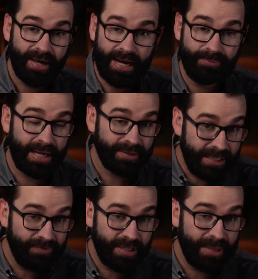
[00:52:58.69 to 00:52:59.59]
and I'm not
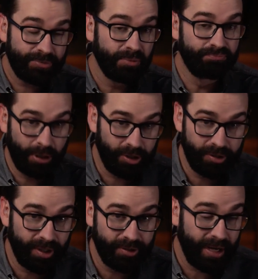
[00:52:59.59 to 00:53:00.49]
leaving him to
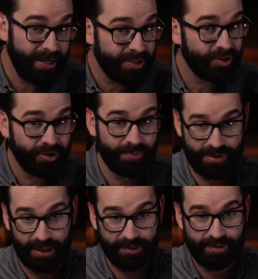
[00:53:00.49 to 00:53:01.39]
burn under any
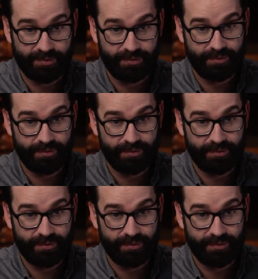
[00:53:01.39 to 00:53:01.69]
circumstance.